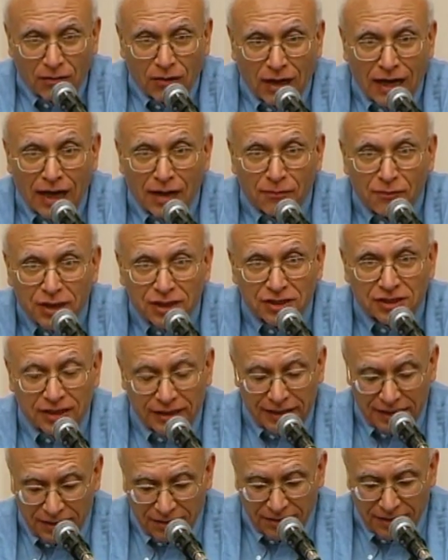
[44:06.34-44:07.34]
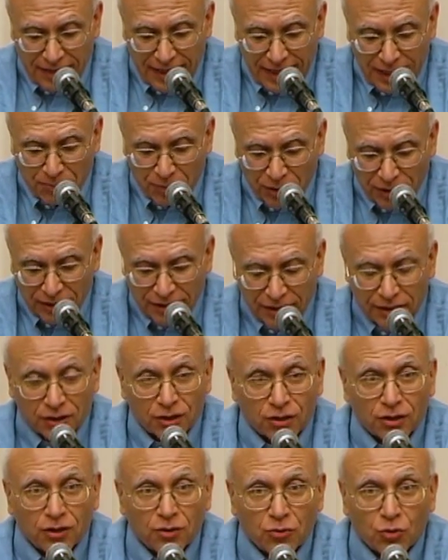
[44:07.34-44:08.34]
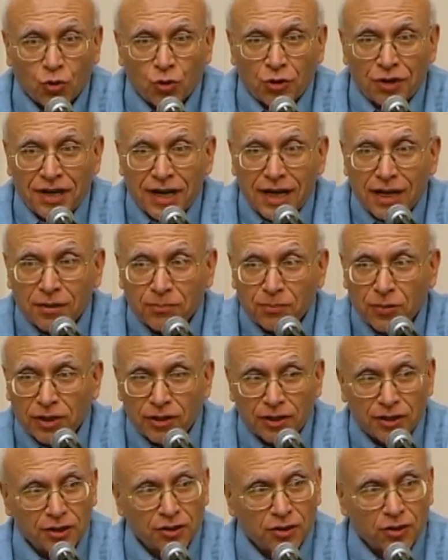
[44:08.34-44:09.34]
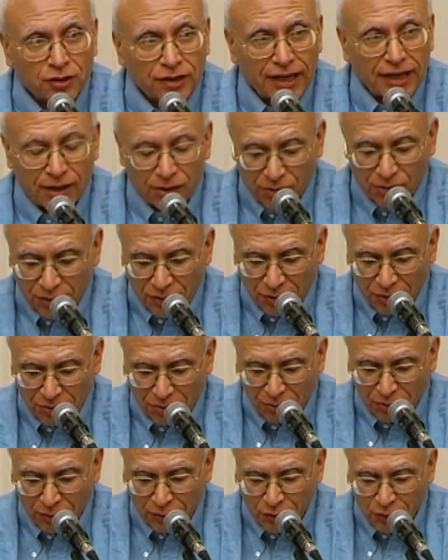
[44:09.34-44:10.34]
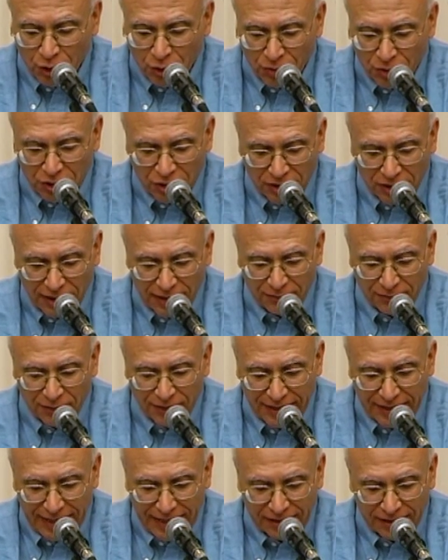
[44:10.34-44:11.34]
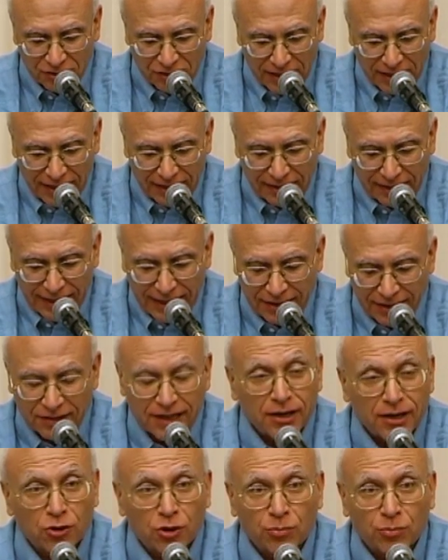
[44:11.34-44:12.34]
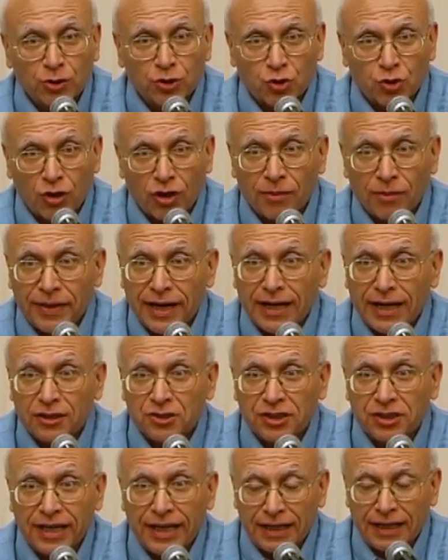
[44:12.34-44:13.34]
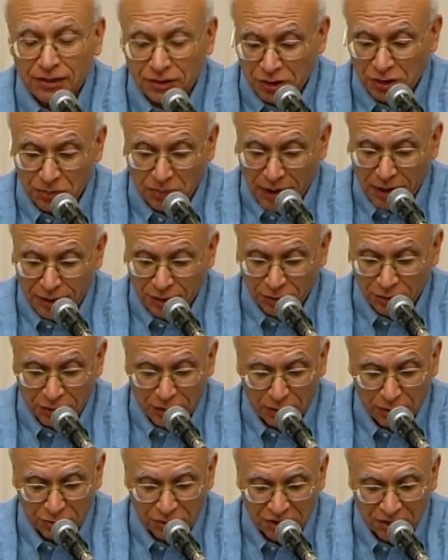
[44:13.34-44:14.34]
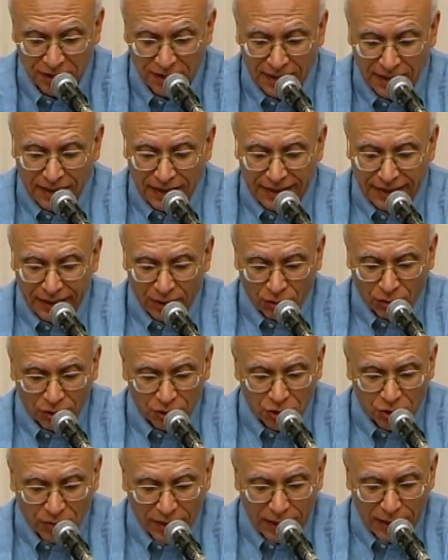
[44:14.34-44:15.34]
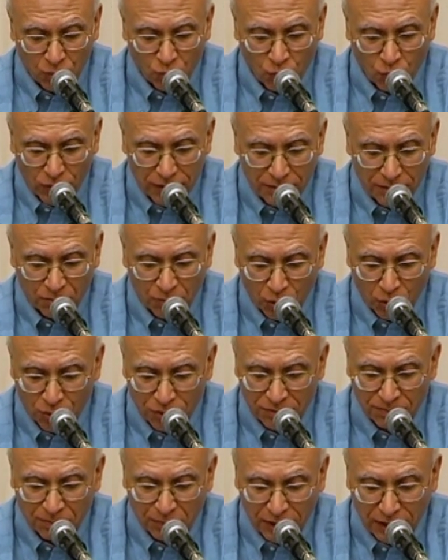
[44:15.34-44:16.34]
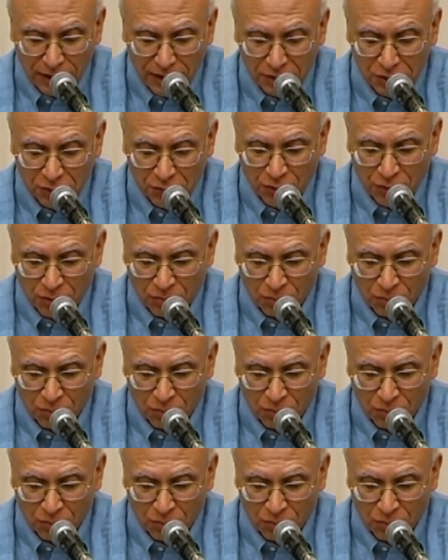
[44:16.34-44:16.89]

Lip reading: Obviously, the apolitical or non-political character of Jewish life in the exile had terrible drawbacks, as Michael notes. It also had one important plus for the